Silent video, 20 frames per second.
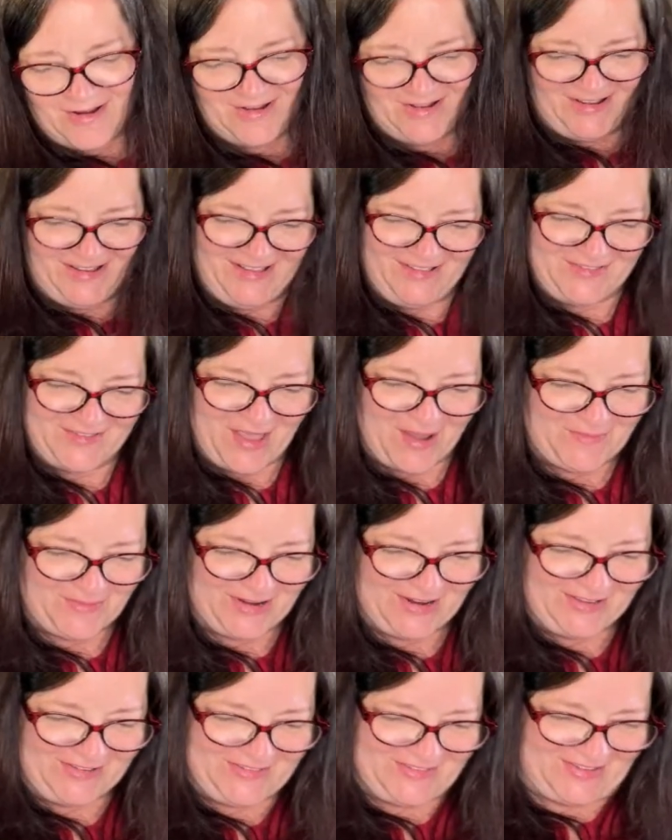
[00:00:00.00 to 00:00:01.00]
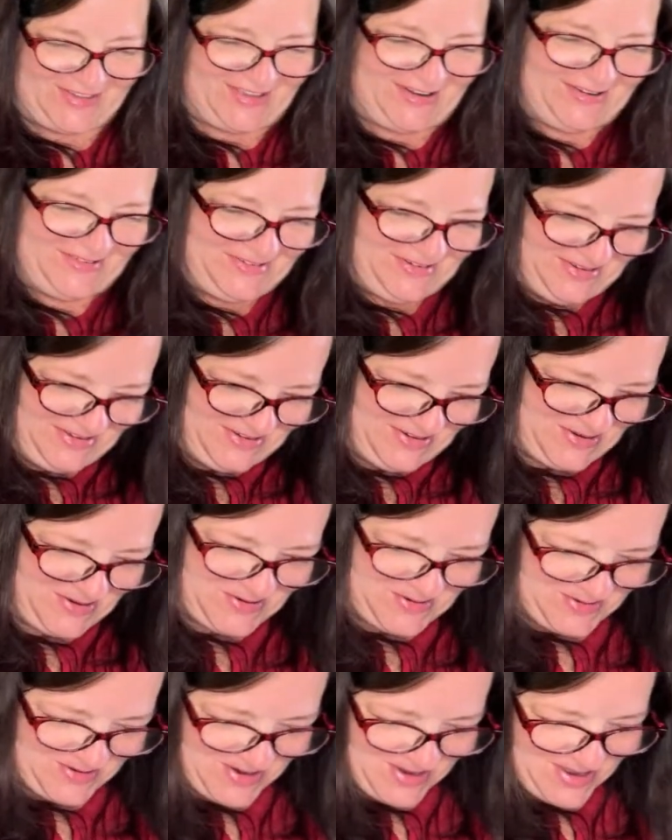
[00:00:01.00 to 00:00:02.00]
Is that what I said? I don't even
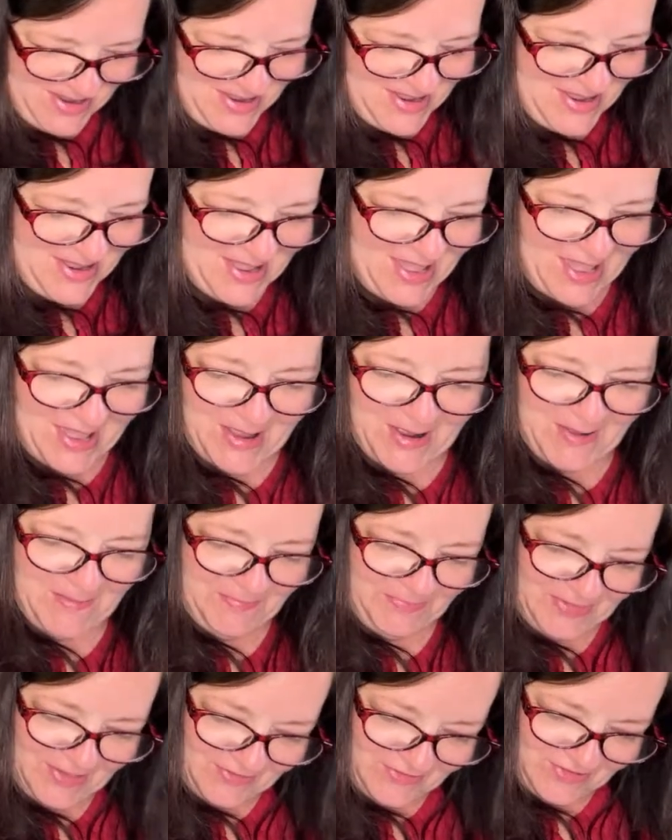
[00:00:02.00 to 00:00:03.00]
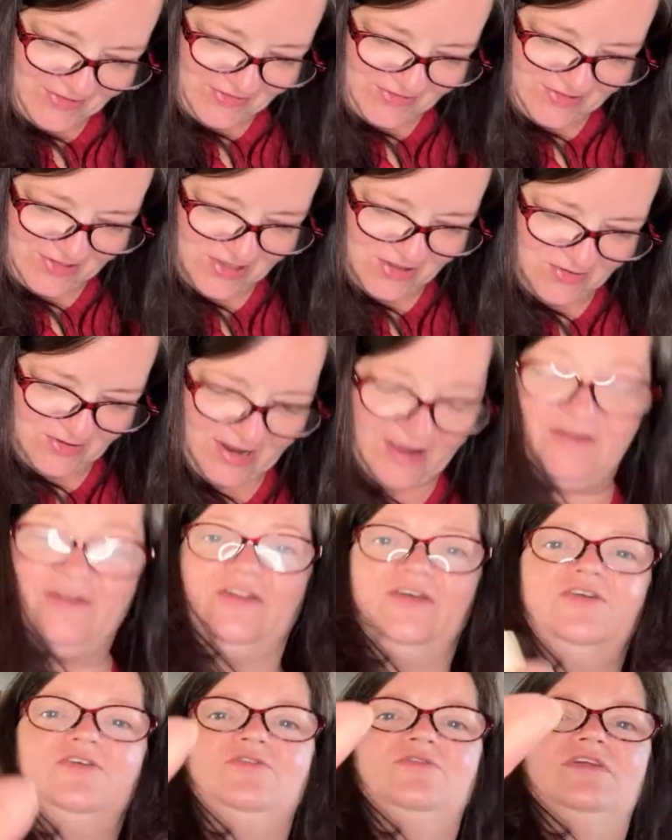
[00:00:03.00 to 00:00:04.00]
know. This is cute. I don't
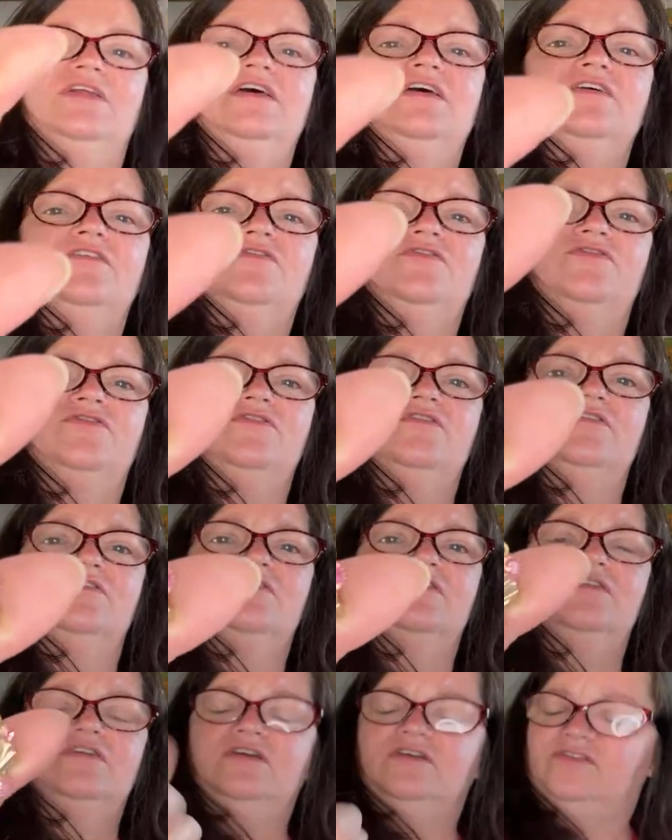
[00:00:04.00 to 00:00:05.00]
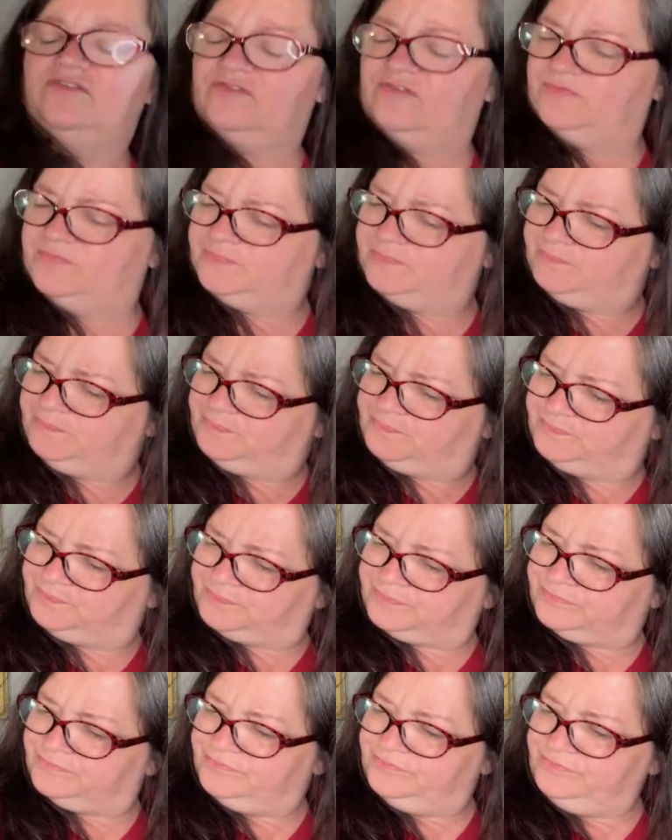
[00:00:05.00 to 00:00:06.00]
know who it is. Look,
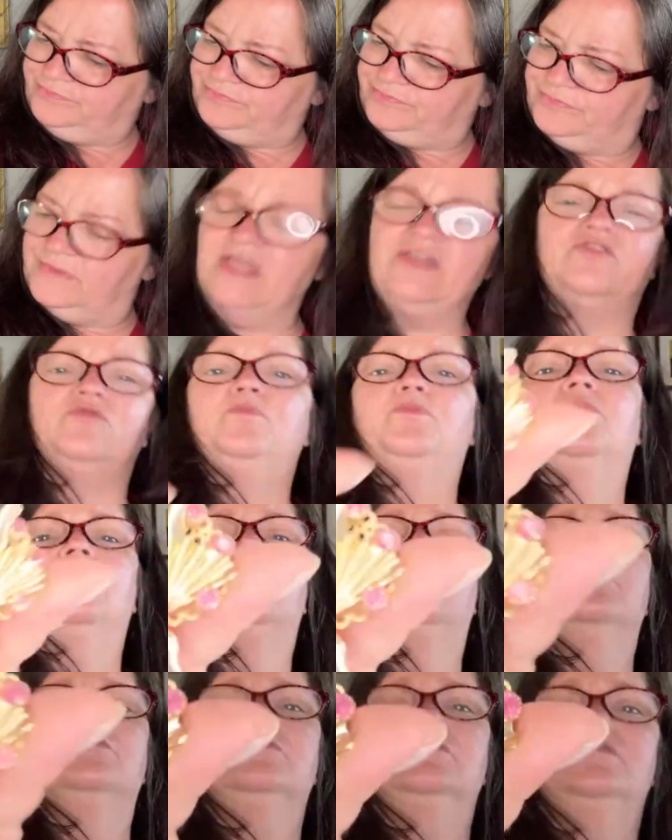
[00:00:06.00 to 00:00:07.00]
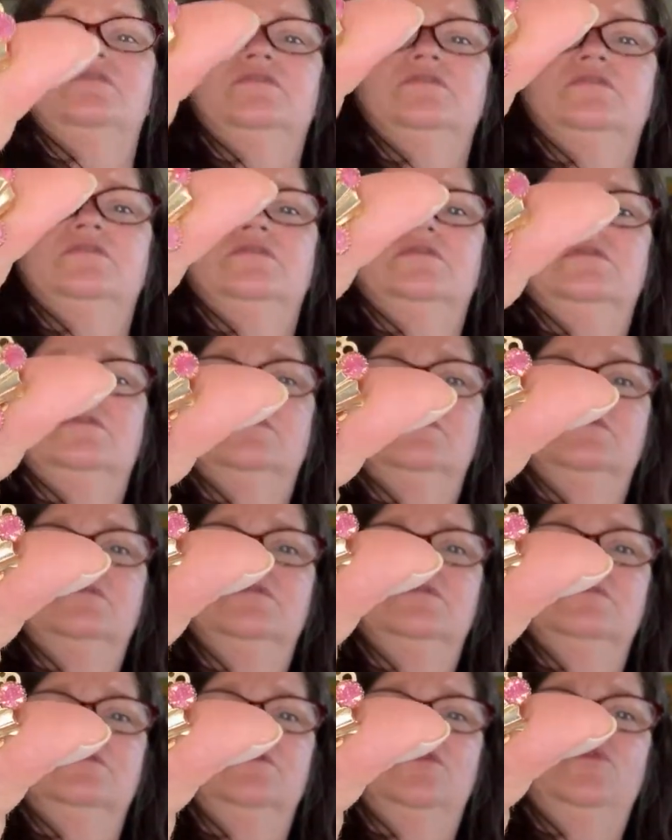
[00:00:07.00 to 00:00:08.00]
it's pronged.
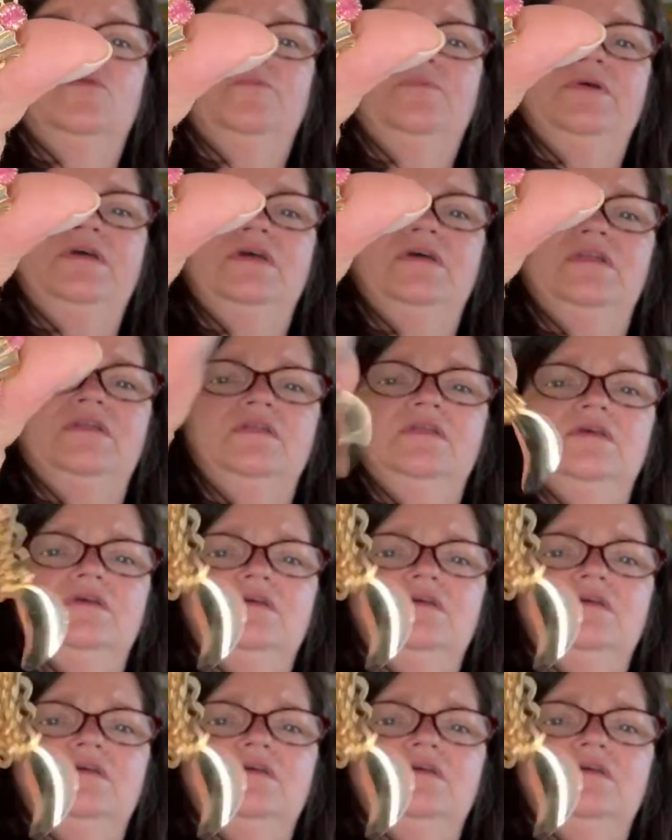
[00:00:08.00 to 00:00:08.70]
Little pin.